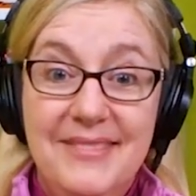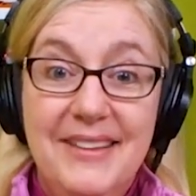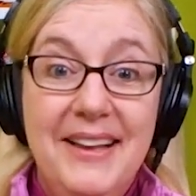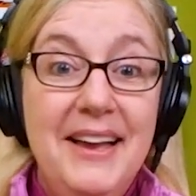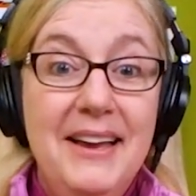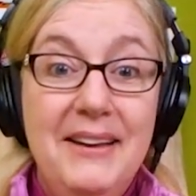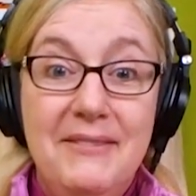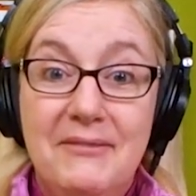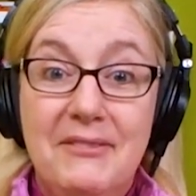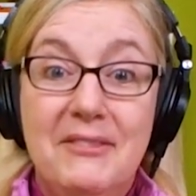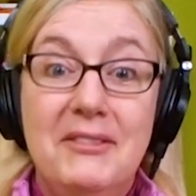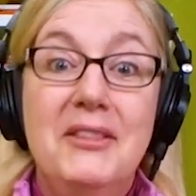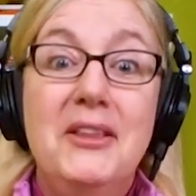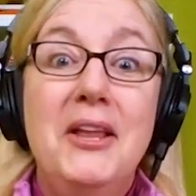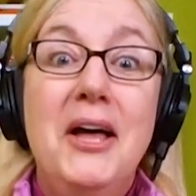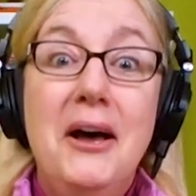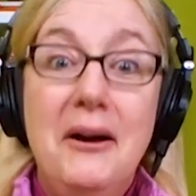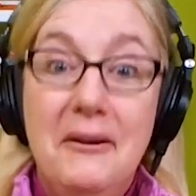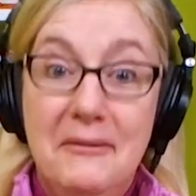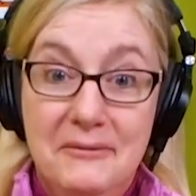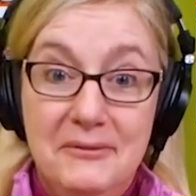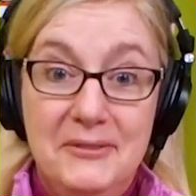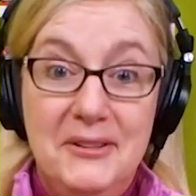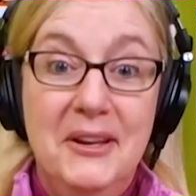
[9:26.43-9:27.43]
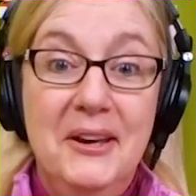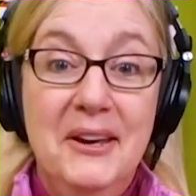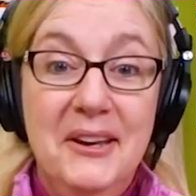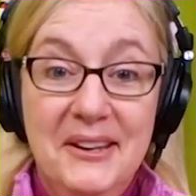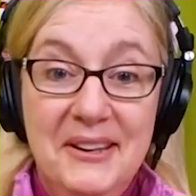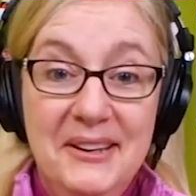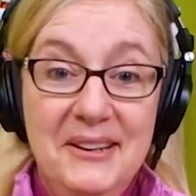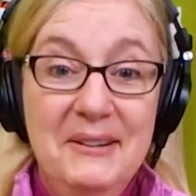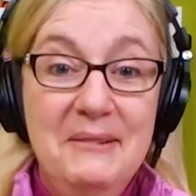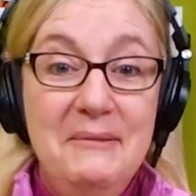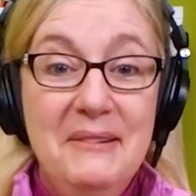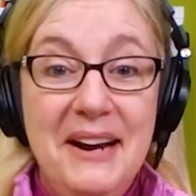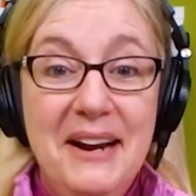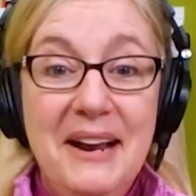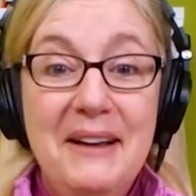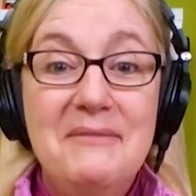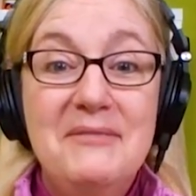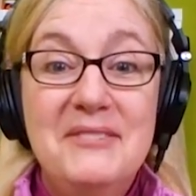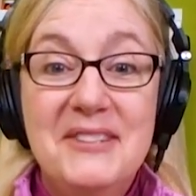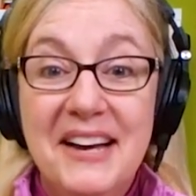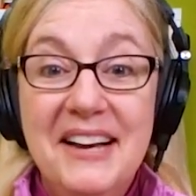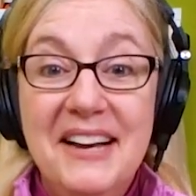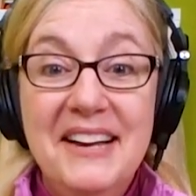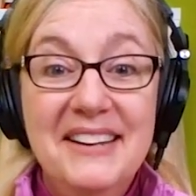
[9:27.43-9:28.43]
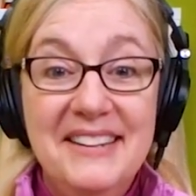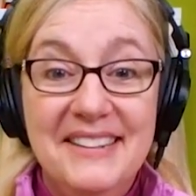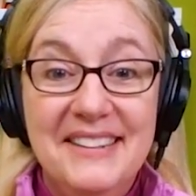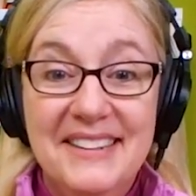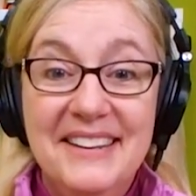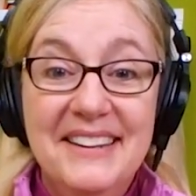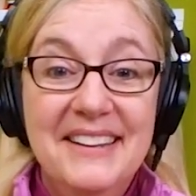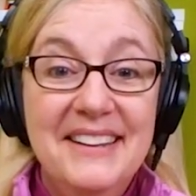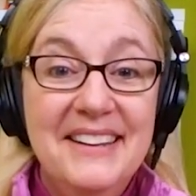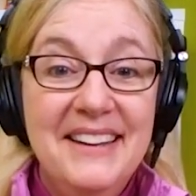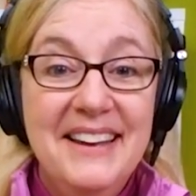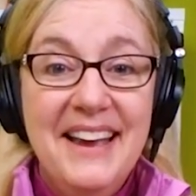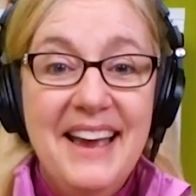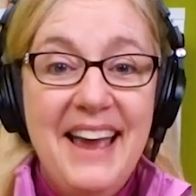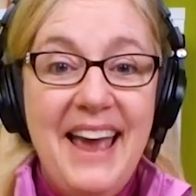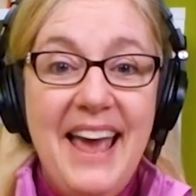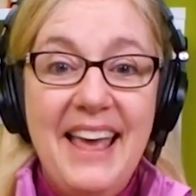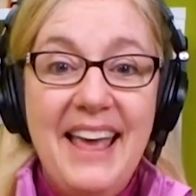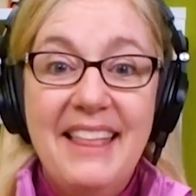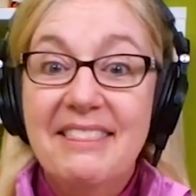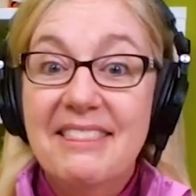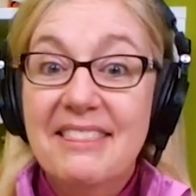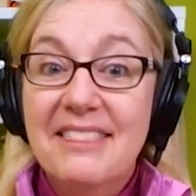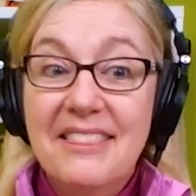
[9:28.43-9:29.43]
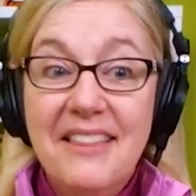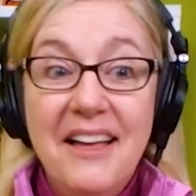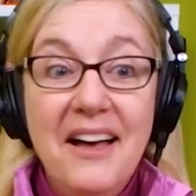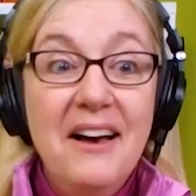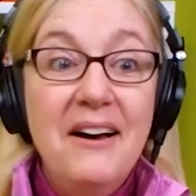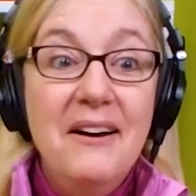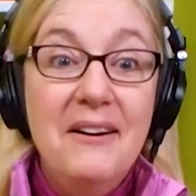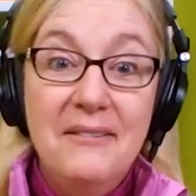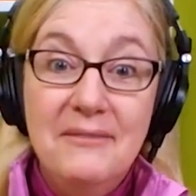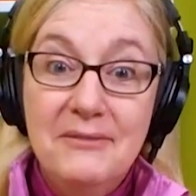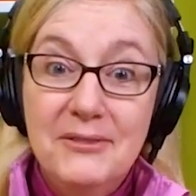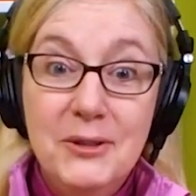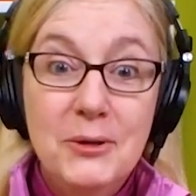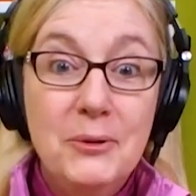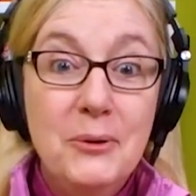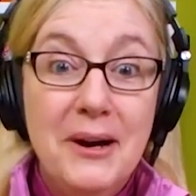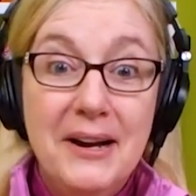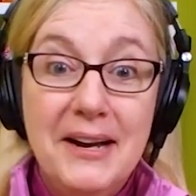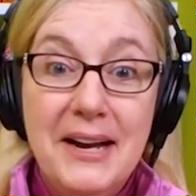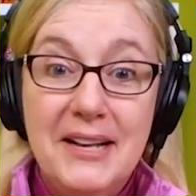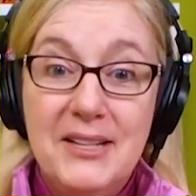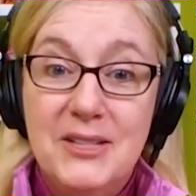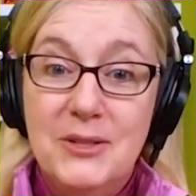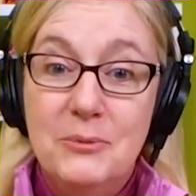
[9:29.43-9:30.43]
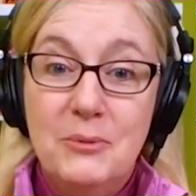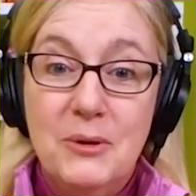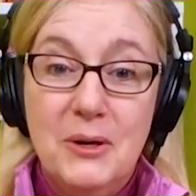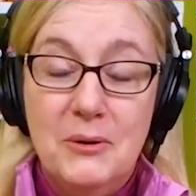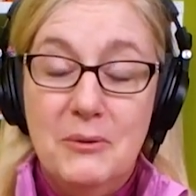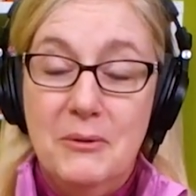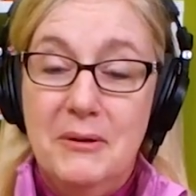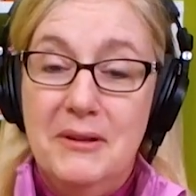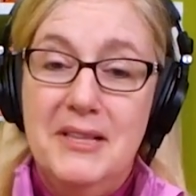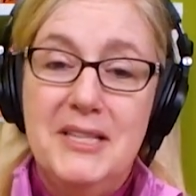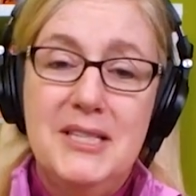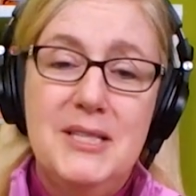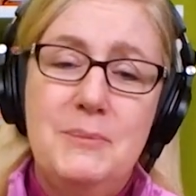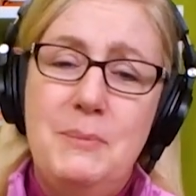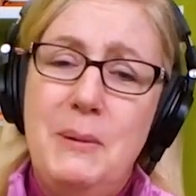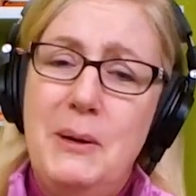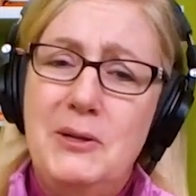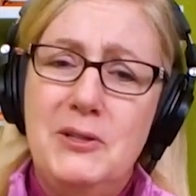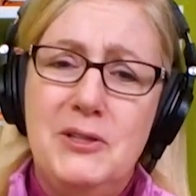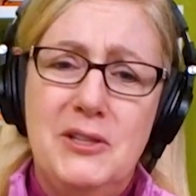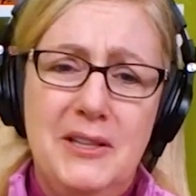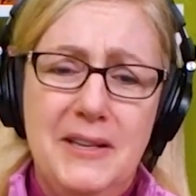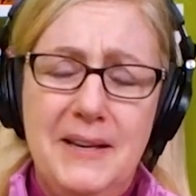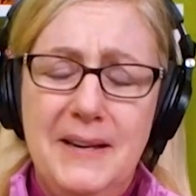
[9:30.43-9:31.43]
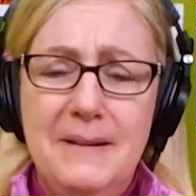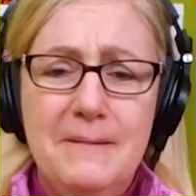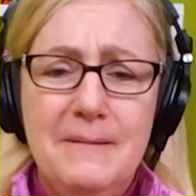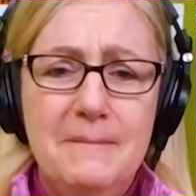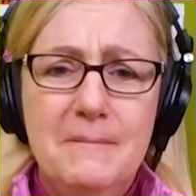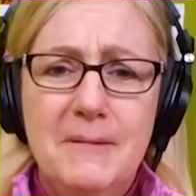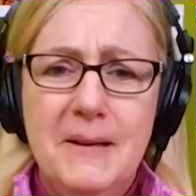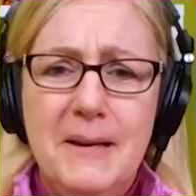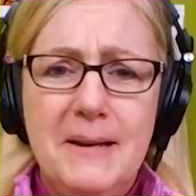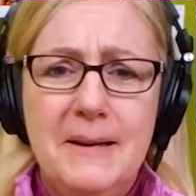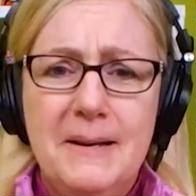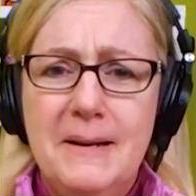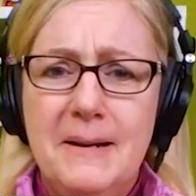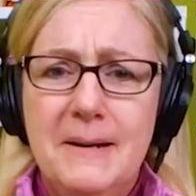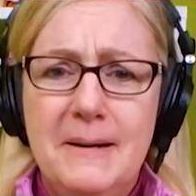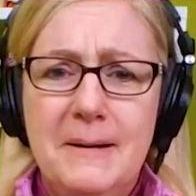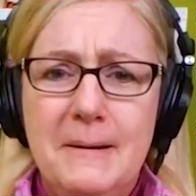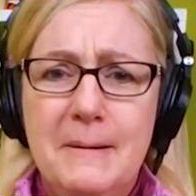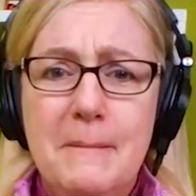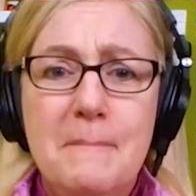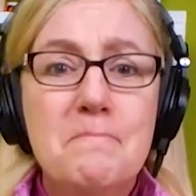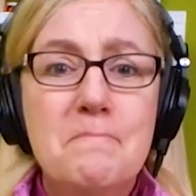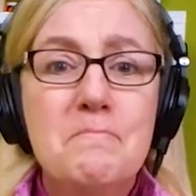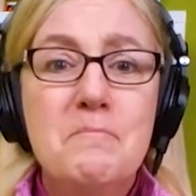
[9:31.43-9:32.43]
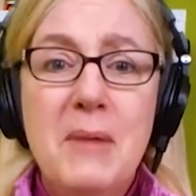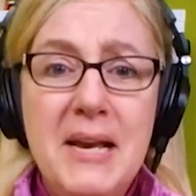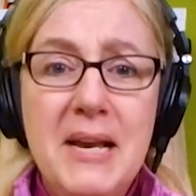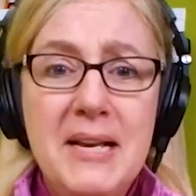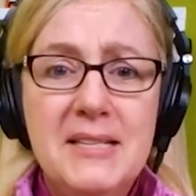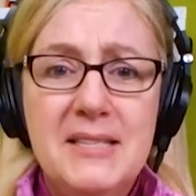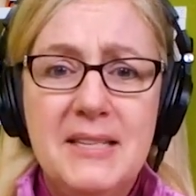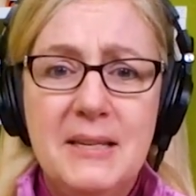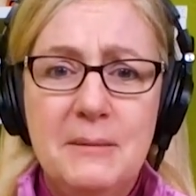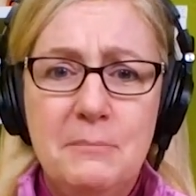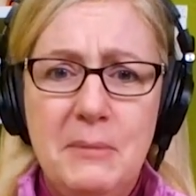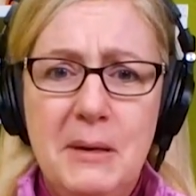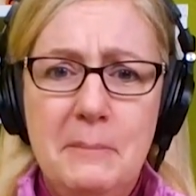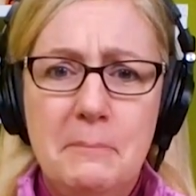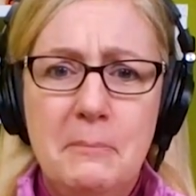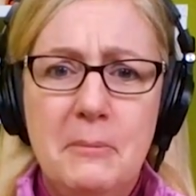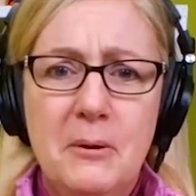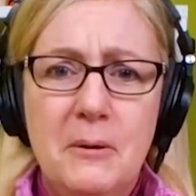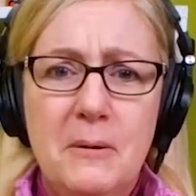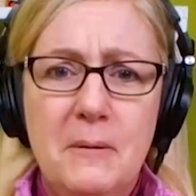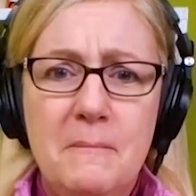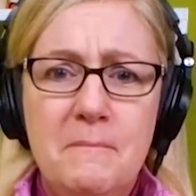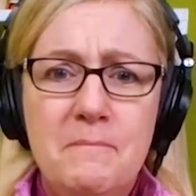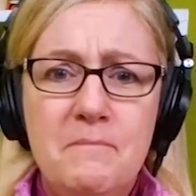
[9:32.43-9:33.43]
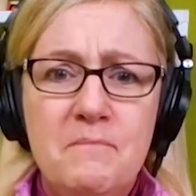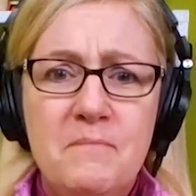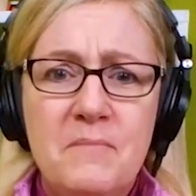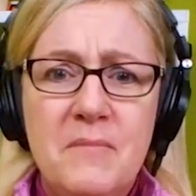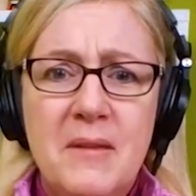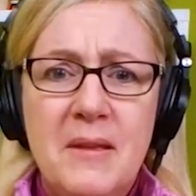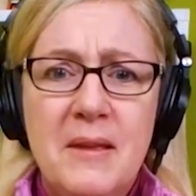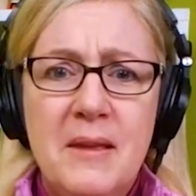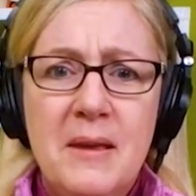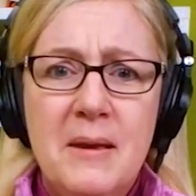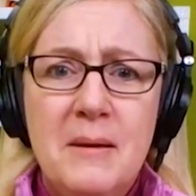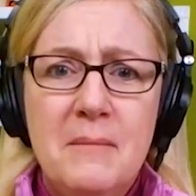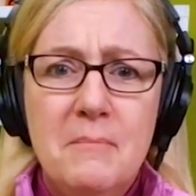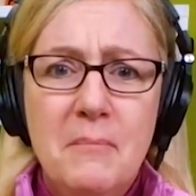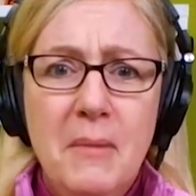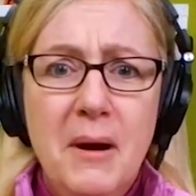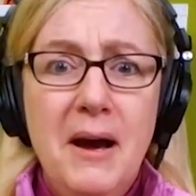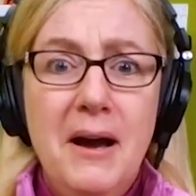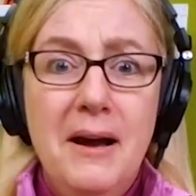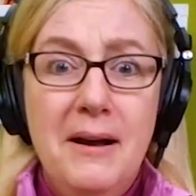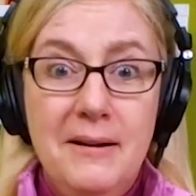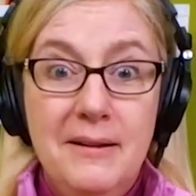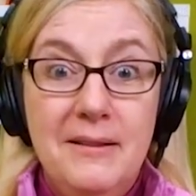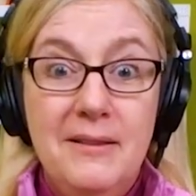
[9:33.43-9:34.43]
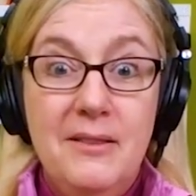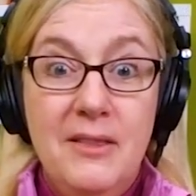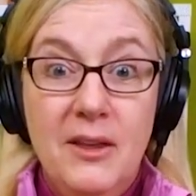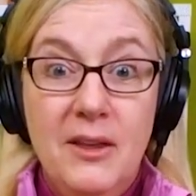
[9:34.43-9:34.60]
have loved what I've done and loved who I got to work with, especially like amazing people. But